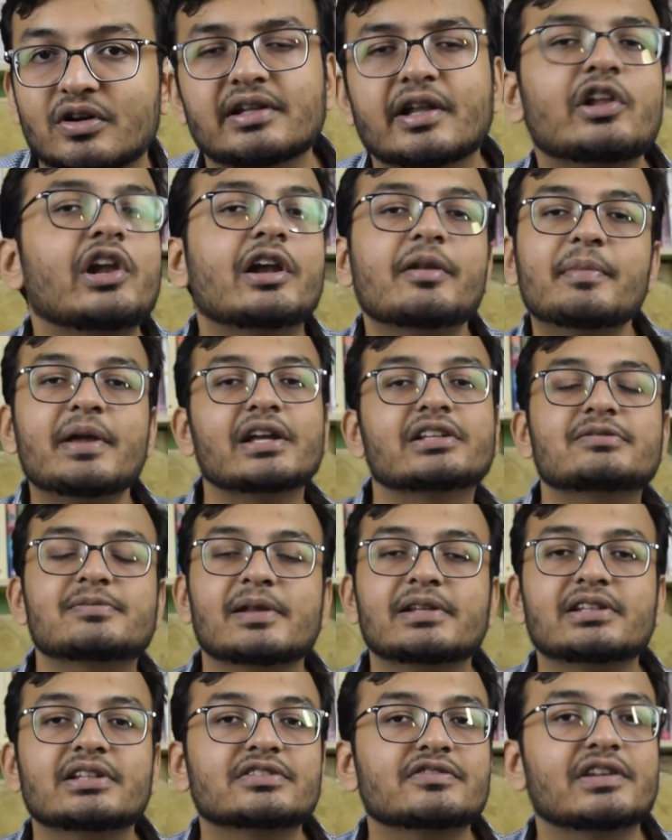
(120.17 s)
Now let me
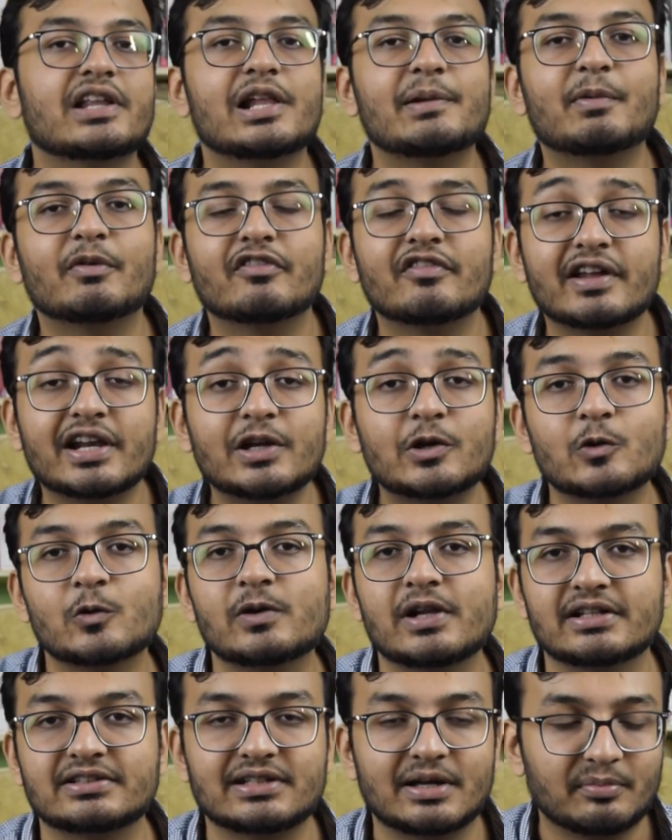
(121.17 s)
explain this with the help of a very cool
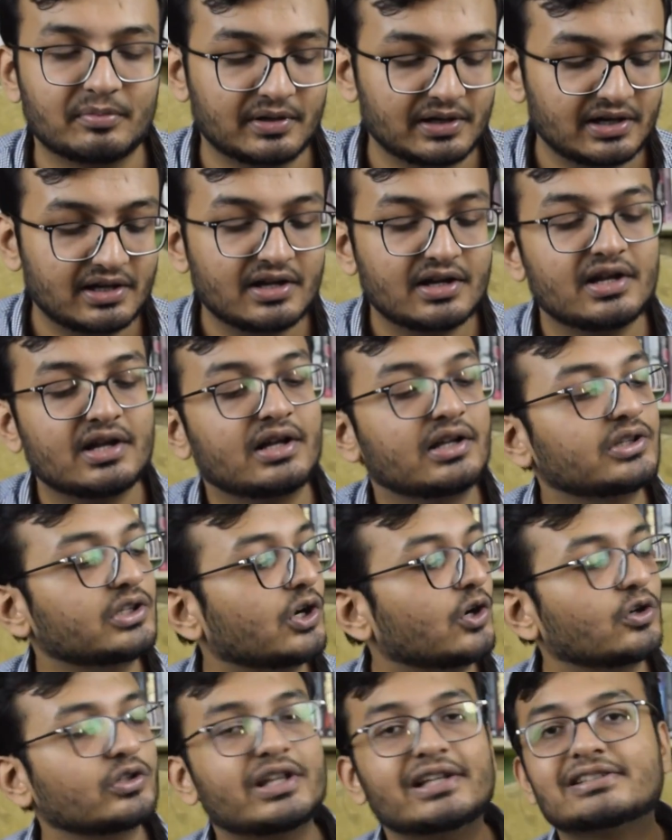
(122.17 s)
example.
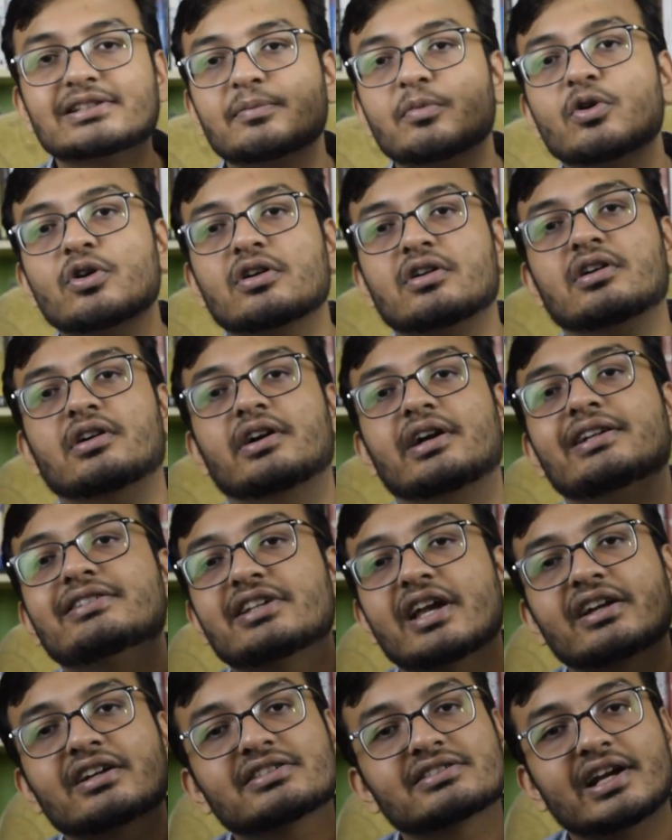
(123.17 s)
Now there's a book,
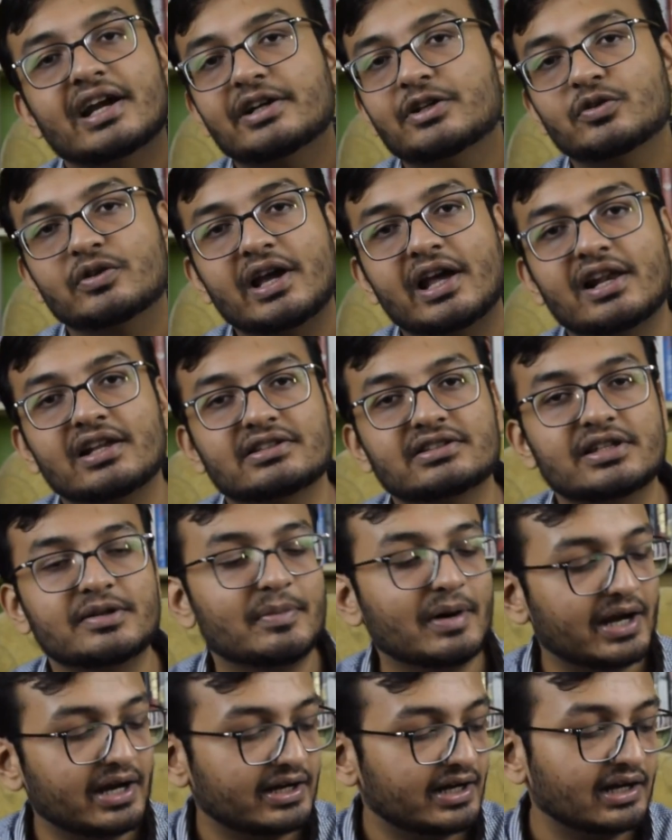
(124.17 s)
Hitchhiker's Guide to Galaxy
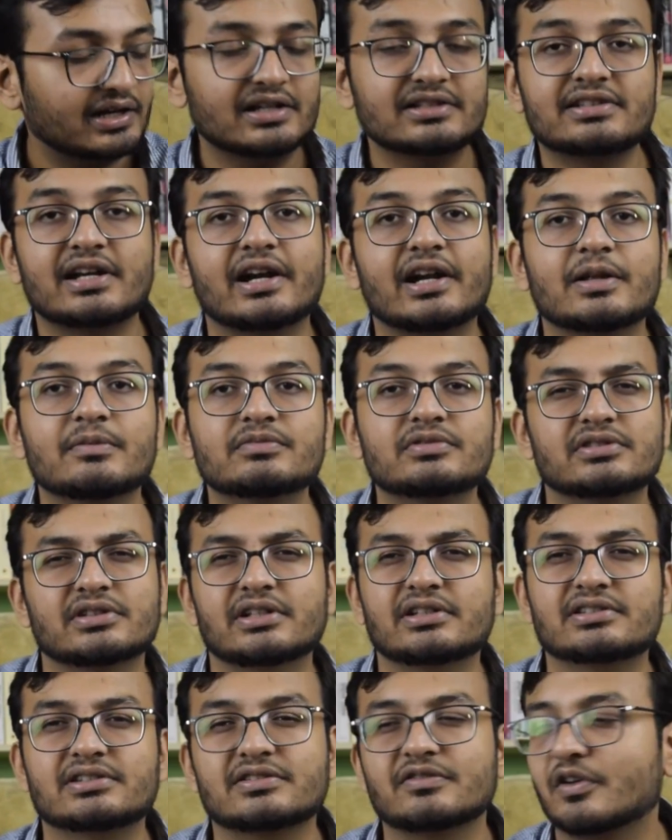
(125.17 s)
by Douglas Adams.
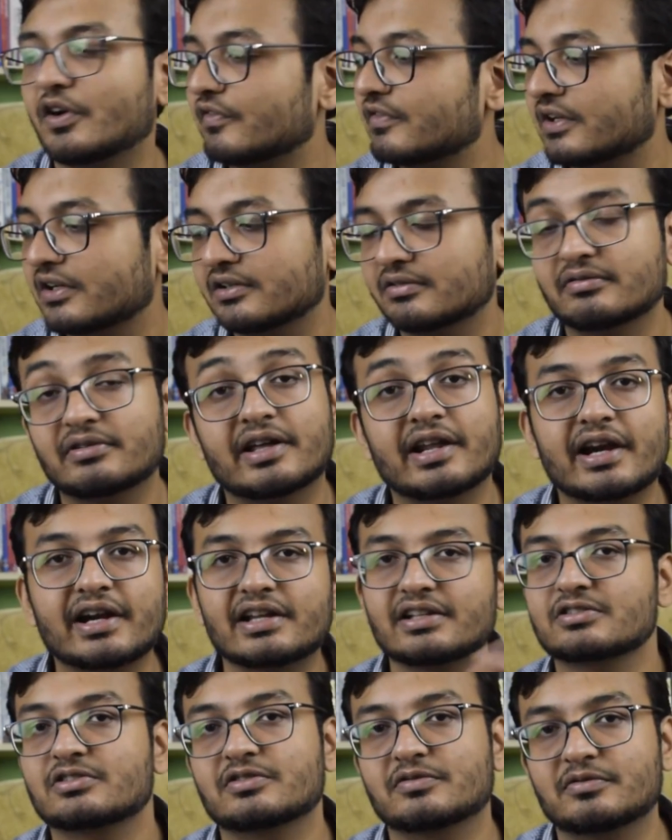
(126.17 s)
It's one of the
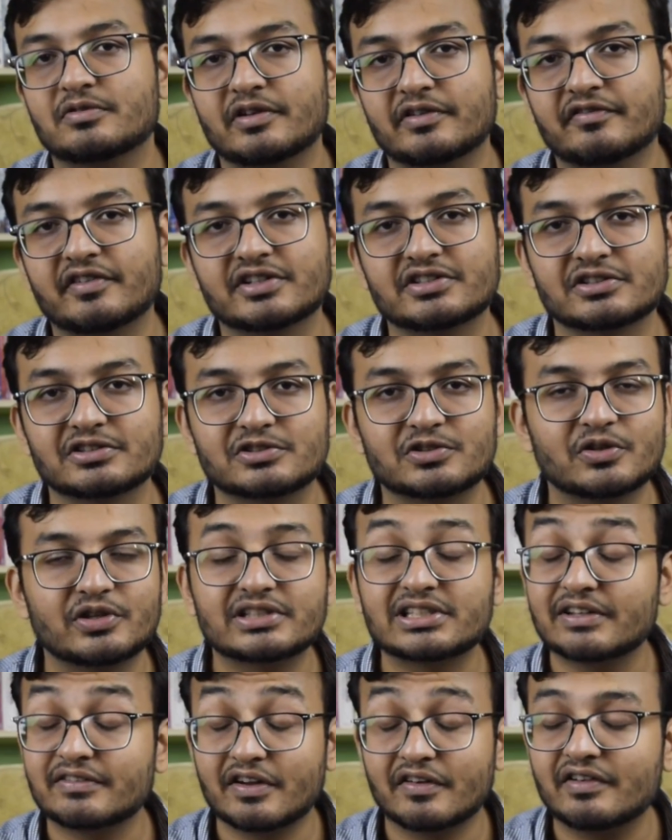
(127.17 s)
greatest fiction stories
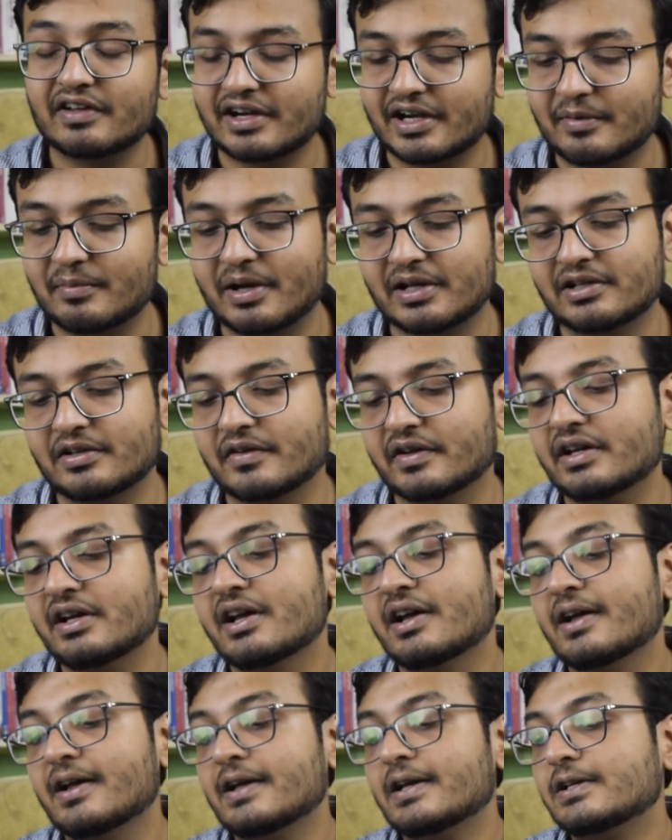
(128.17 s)
I've ever read, by the way.
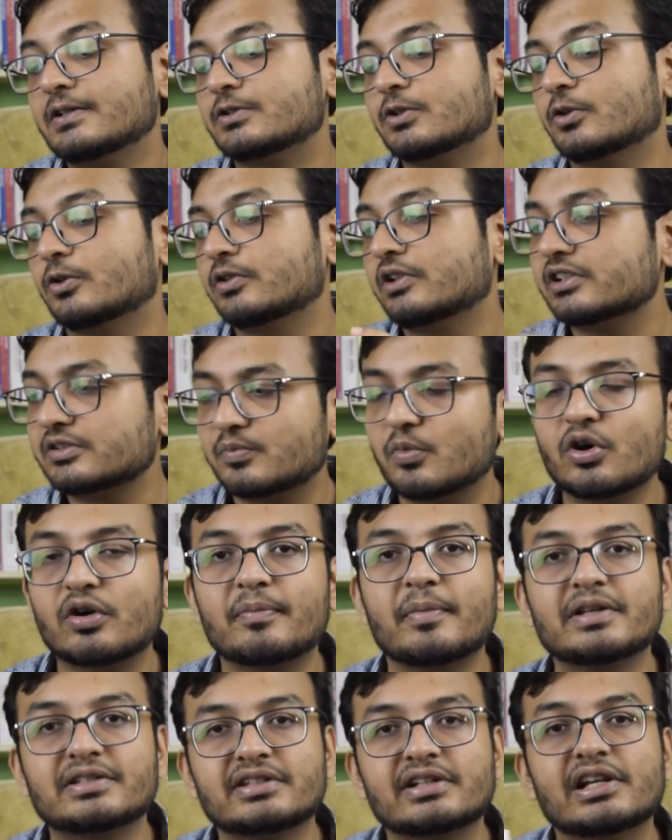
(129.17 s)
So this book,
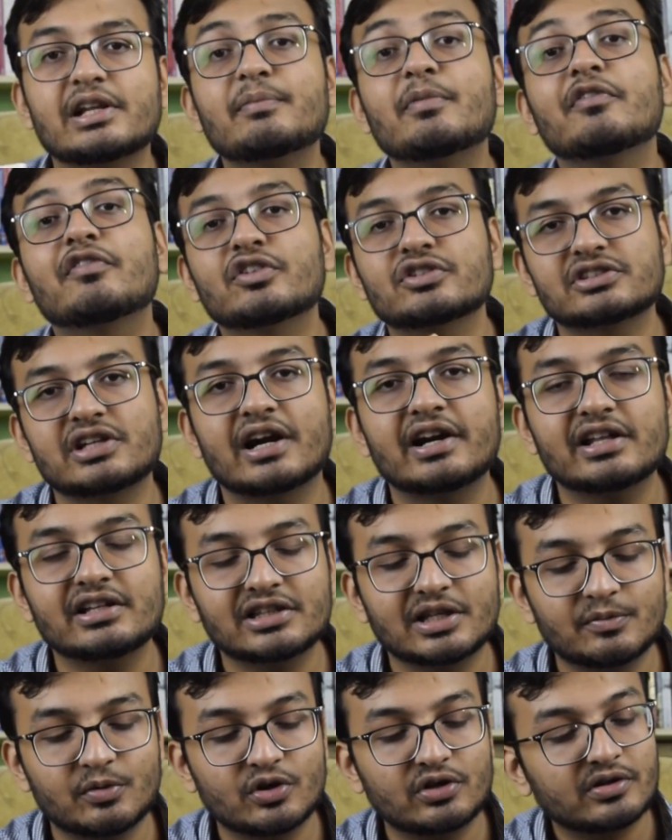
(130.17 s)
basically before starting
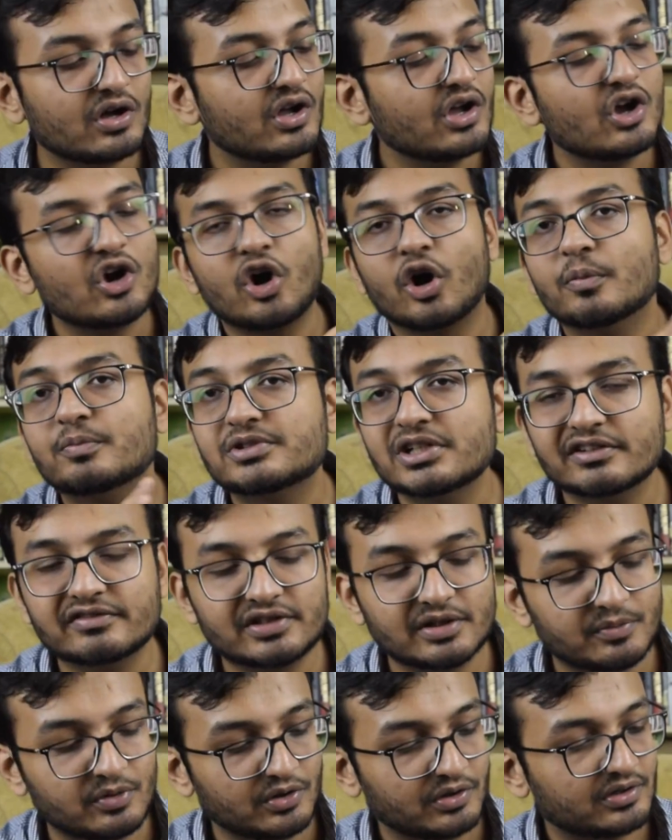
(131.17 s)
the book, observe
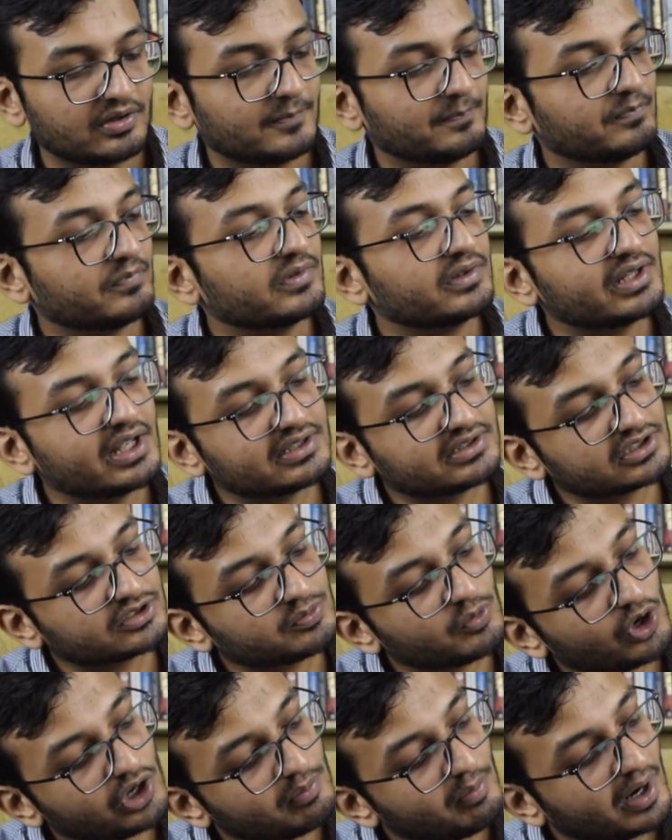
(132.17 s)
the book. There's a
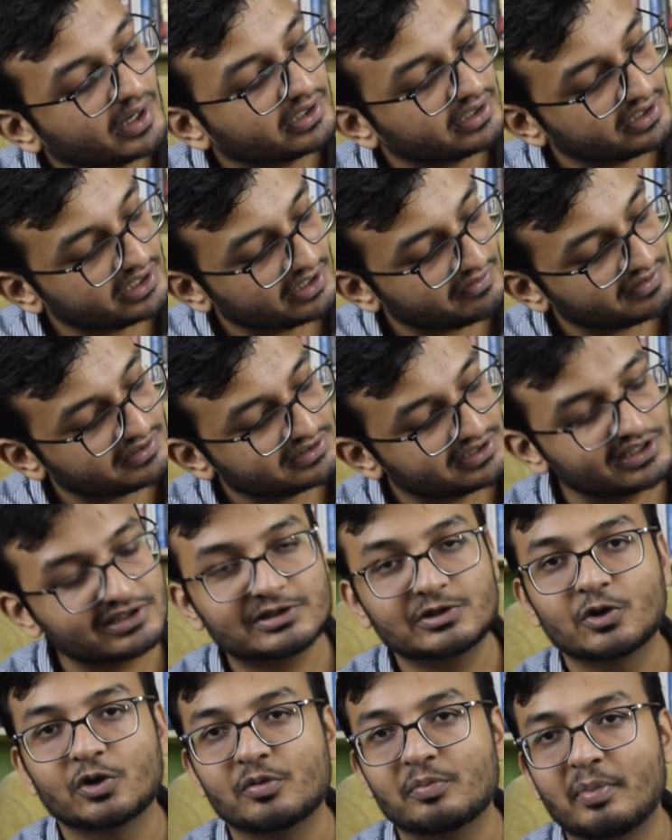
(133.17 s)
small button here which says
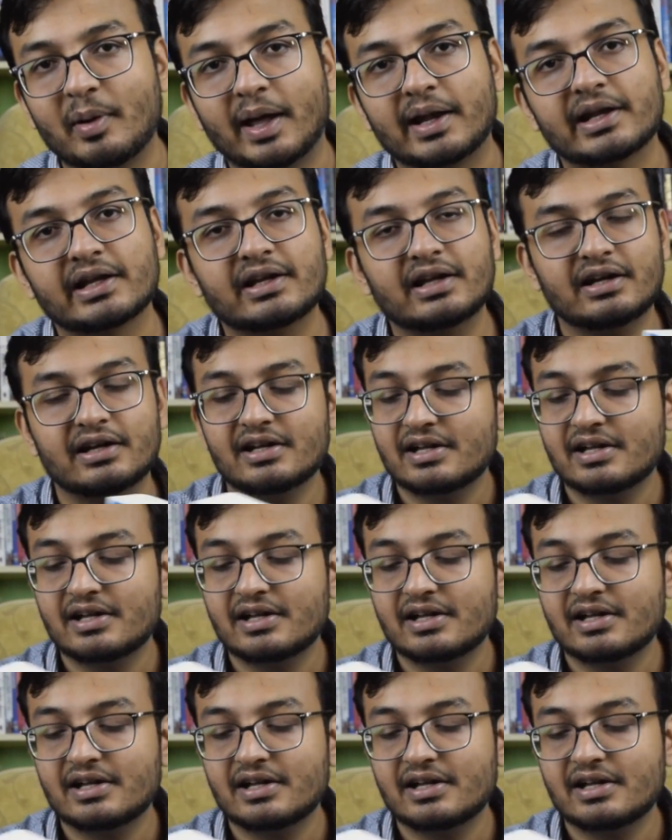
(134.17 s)
don't panic.